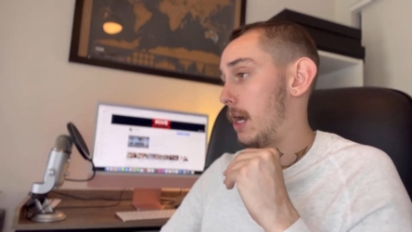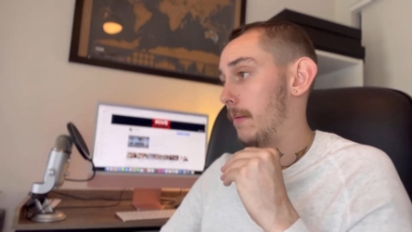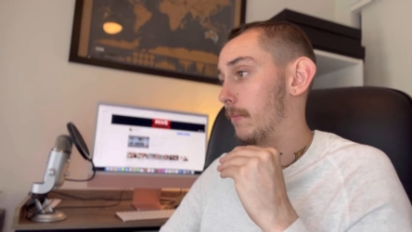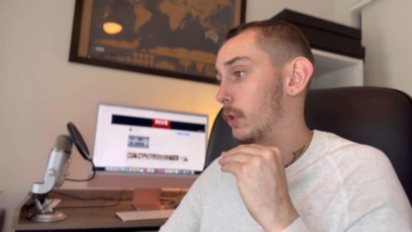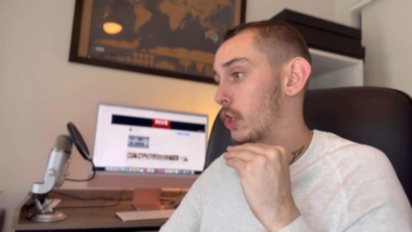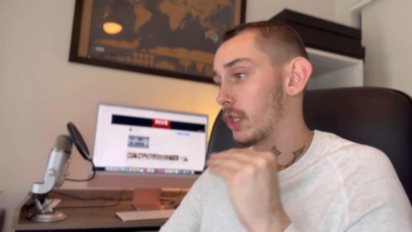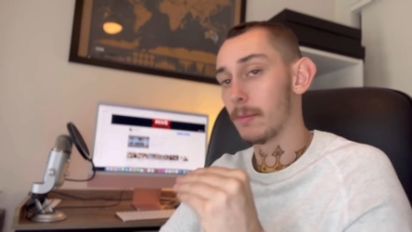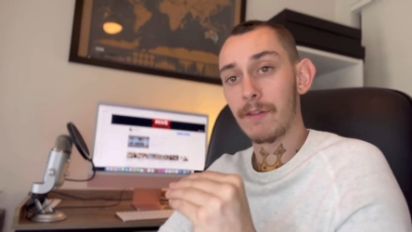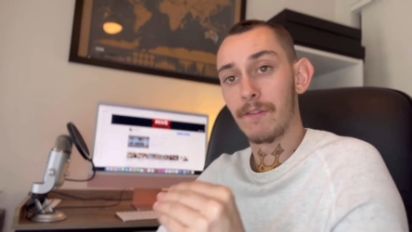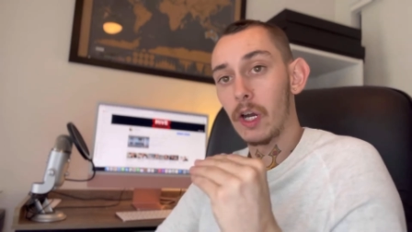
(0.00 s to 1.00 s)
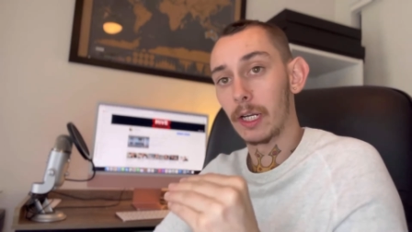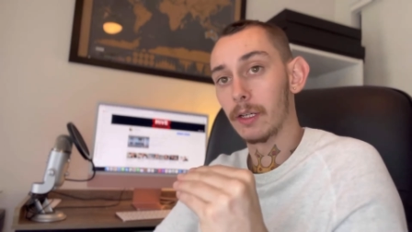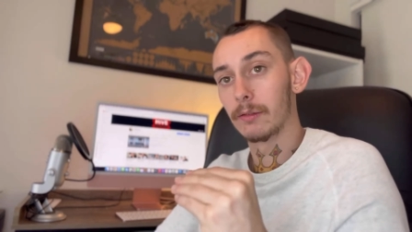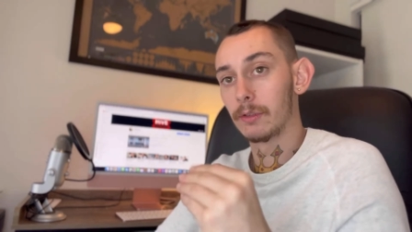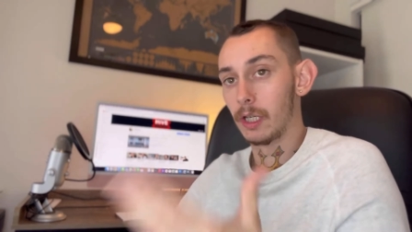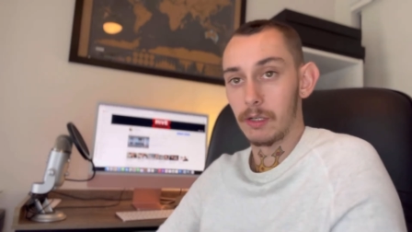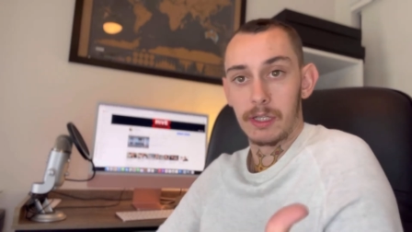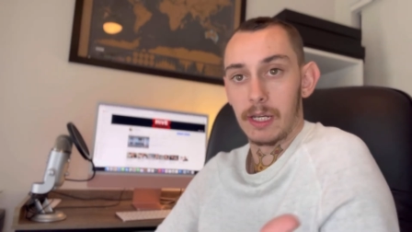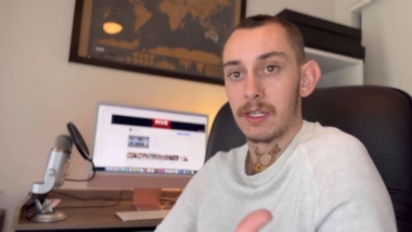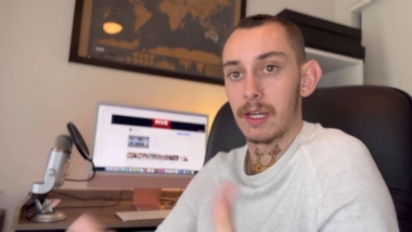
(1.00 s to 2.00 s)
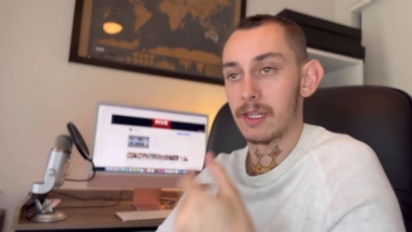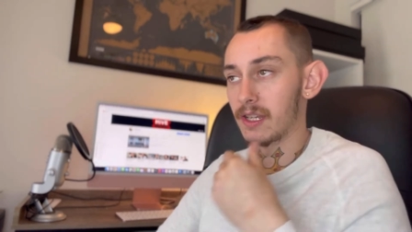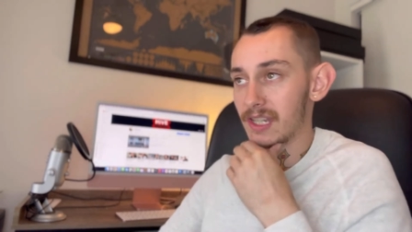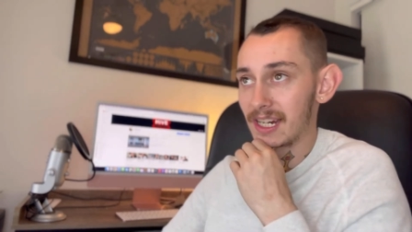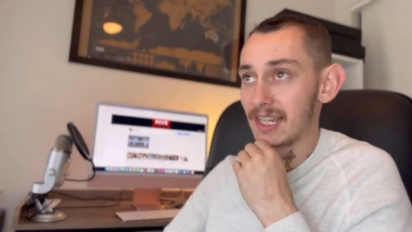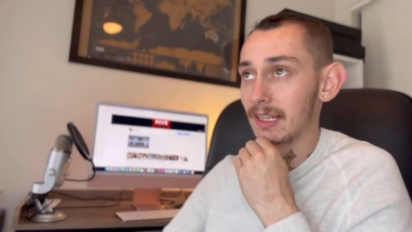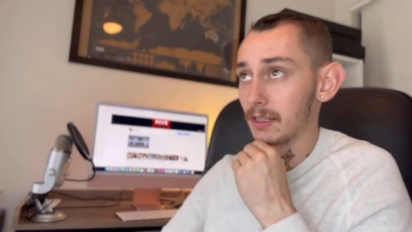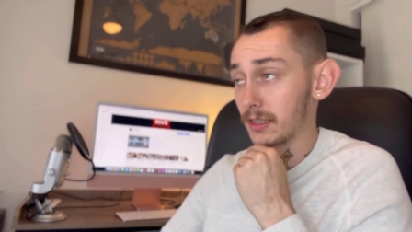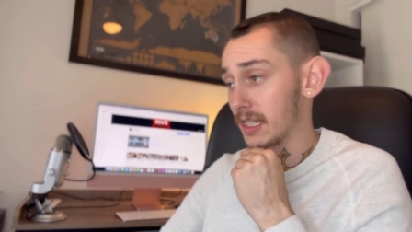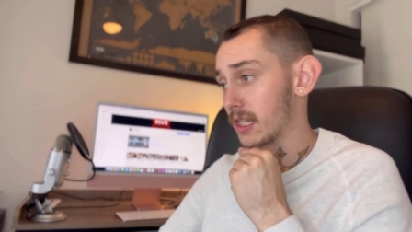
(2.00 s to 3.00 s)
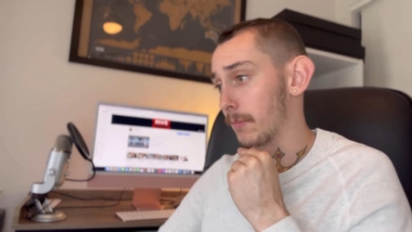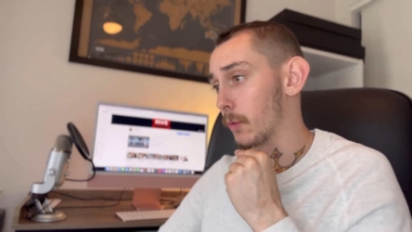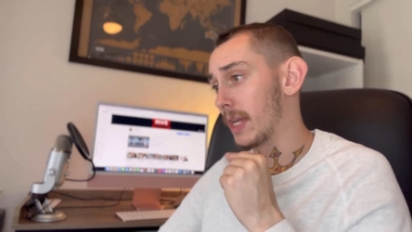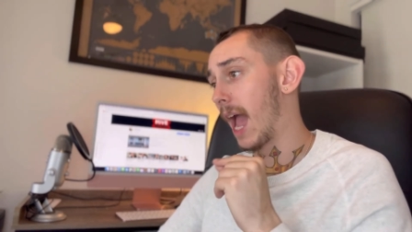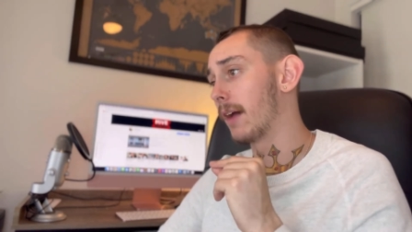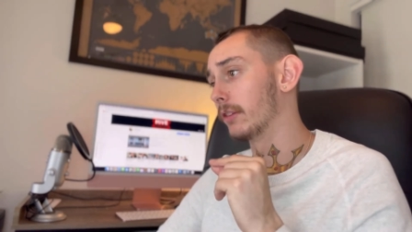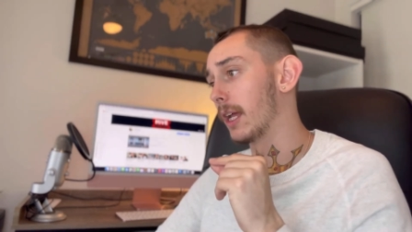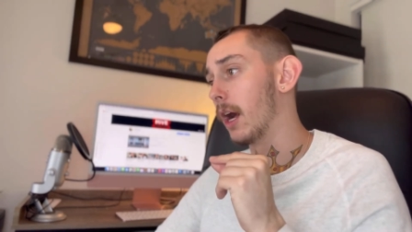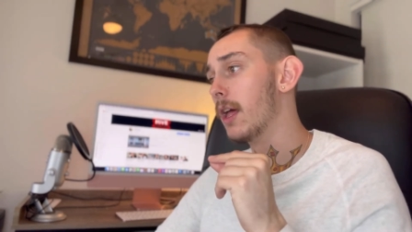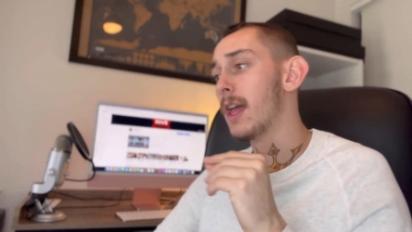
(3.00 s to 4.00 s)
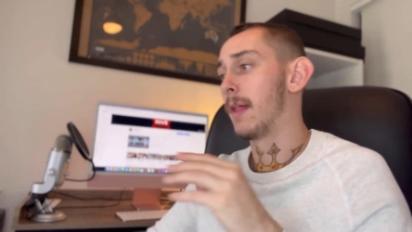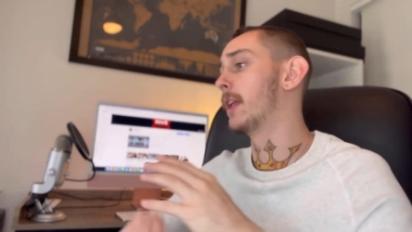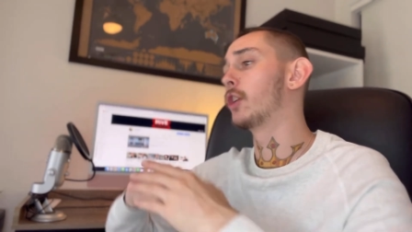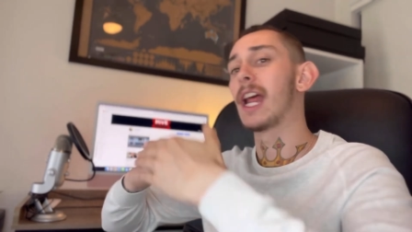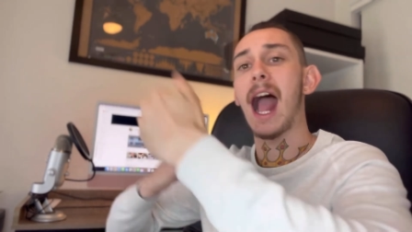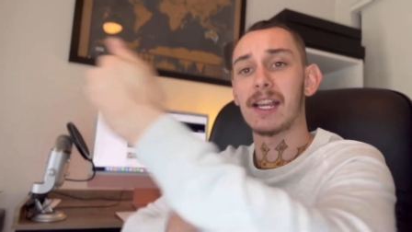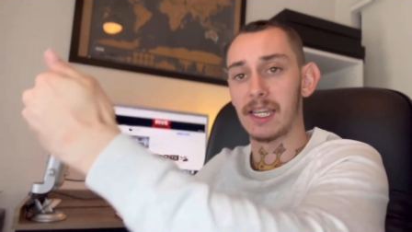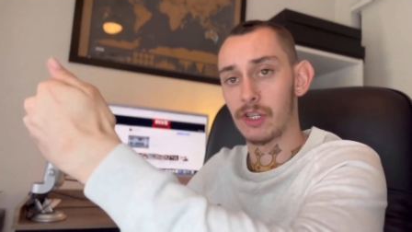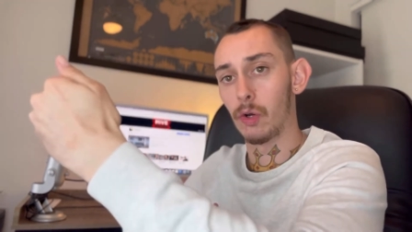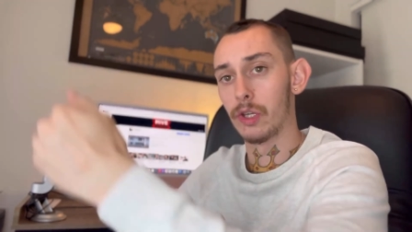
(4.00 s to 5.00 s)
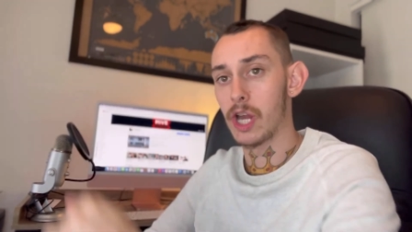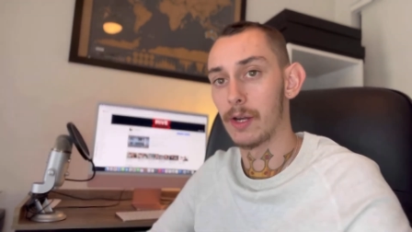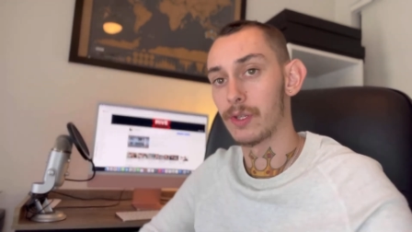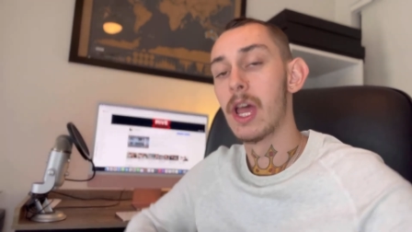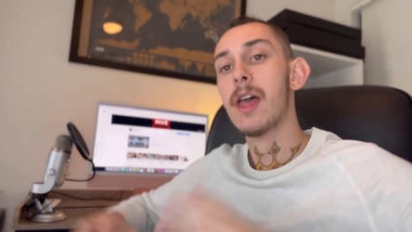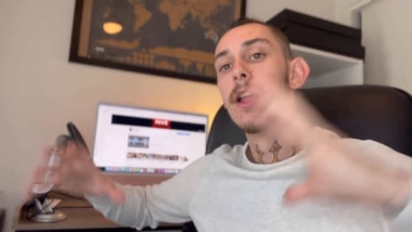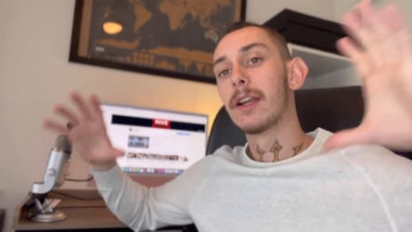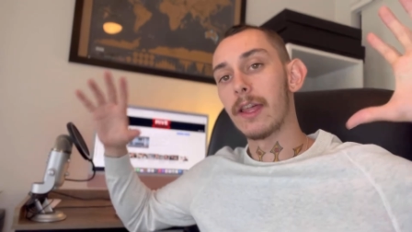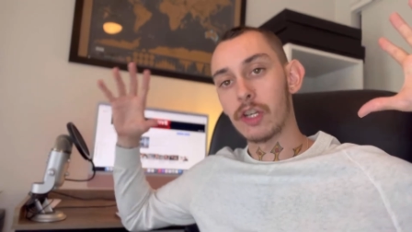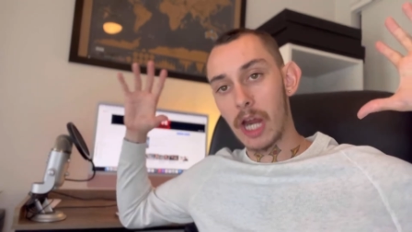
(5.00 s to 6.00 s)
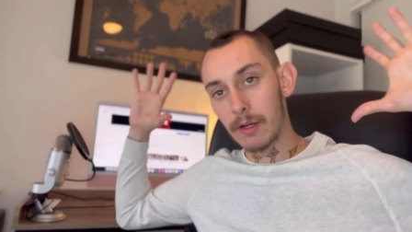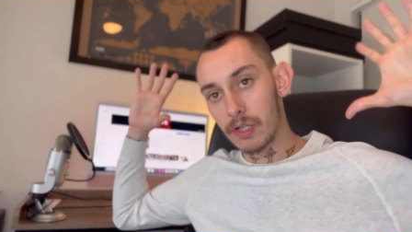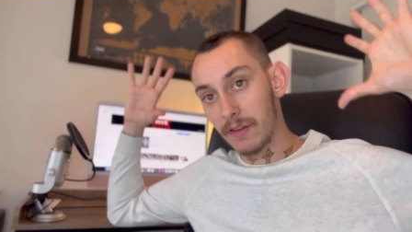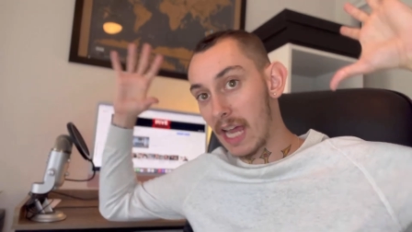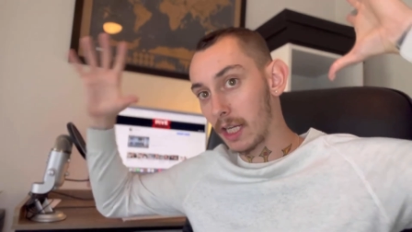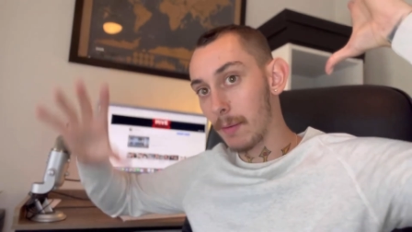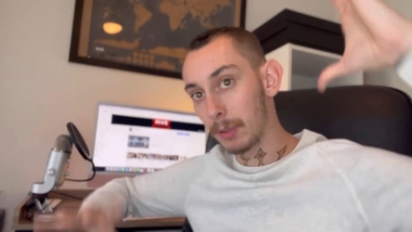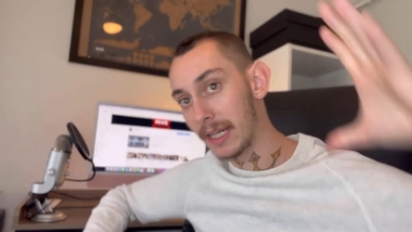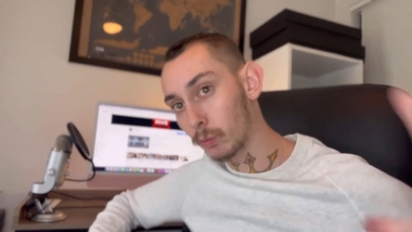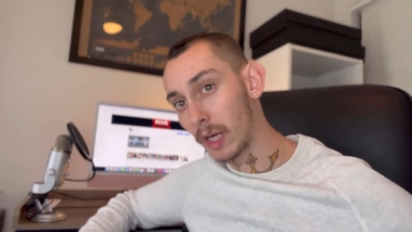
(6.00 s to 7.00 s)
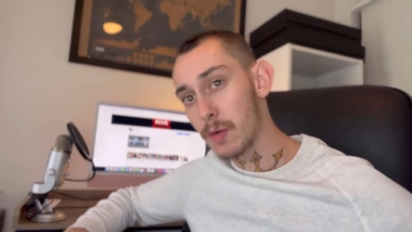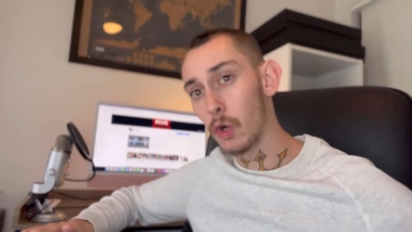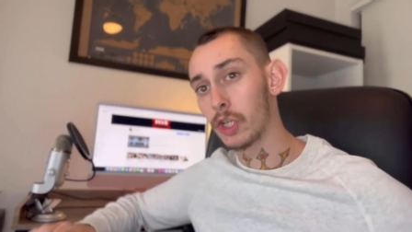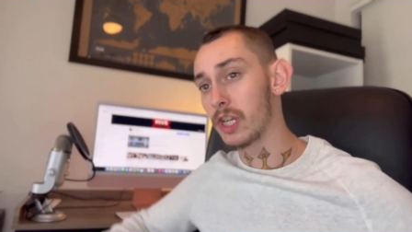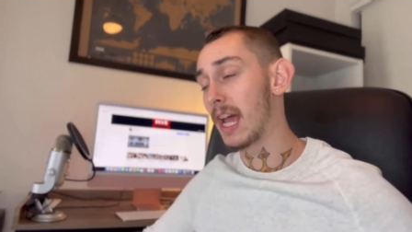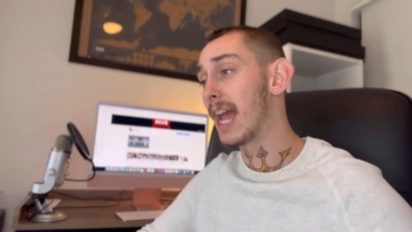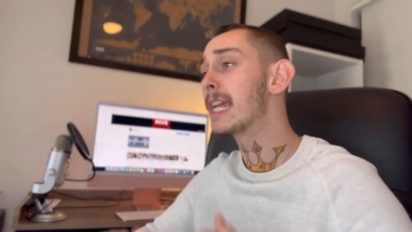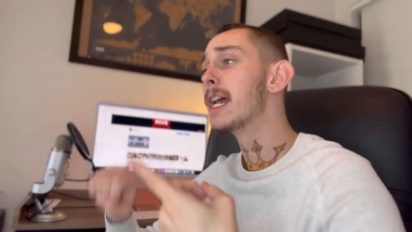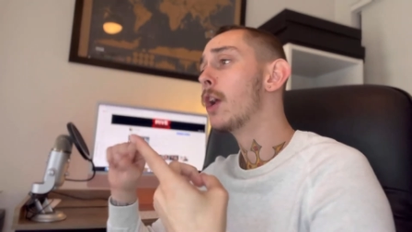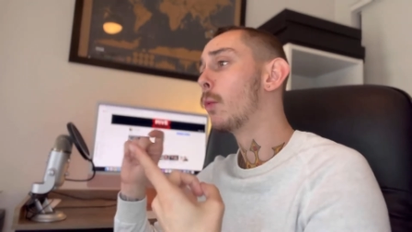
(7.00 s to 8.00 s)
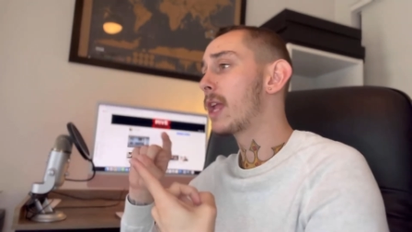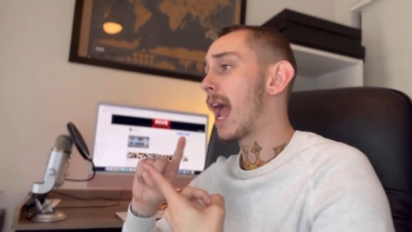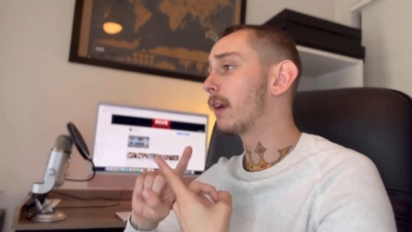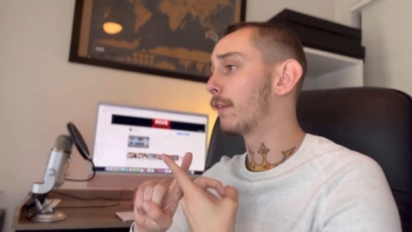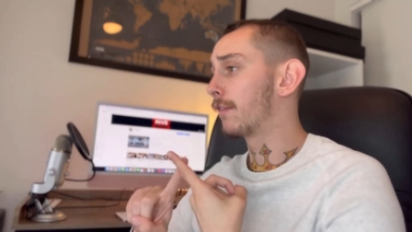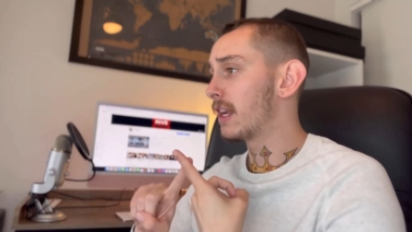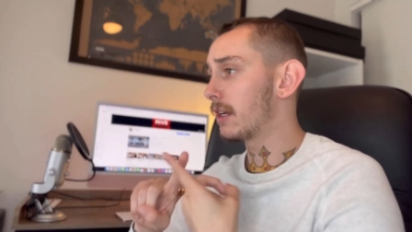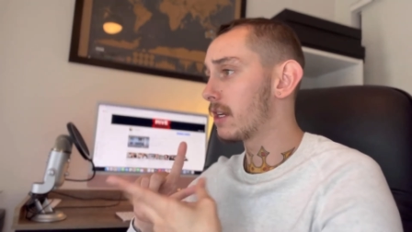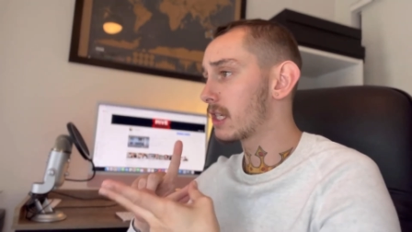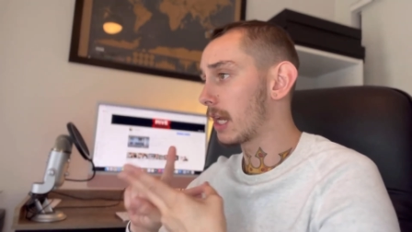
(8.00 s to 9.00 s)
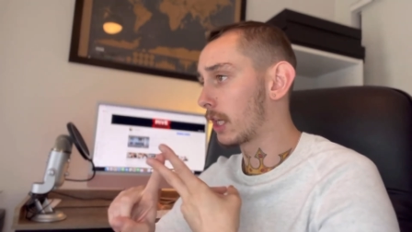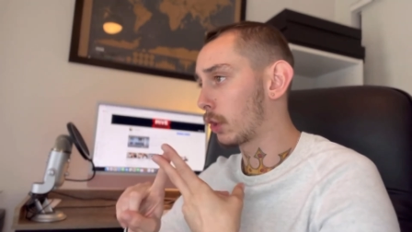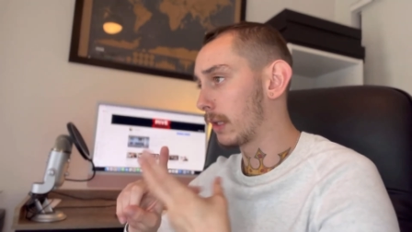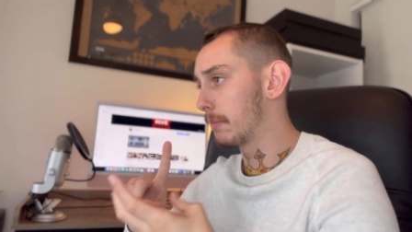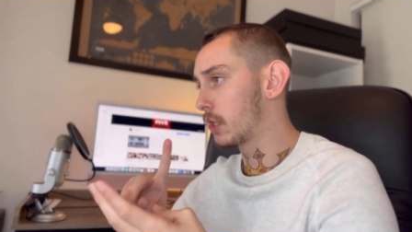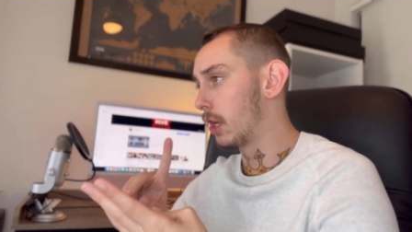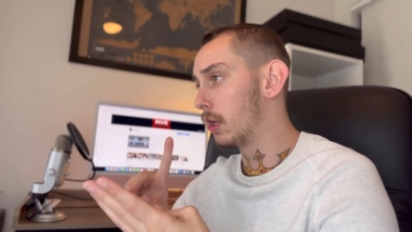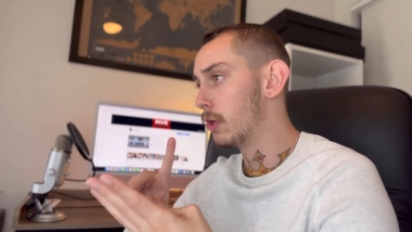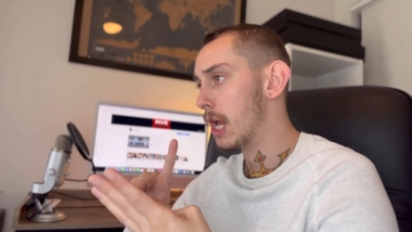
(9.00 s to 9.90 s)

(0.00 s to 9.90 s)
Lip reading: which is going to be fucking, it's a sexy little system that we have now. And then you get access to all the channels. Now, the channels have had a complete rework today. We had a fitness, a crypto,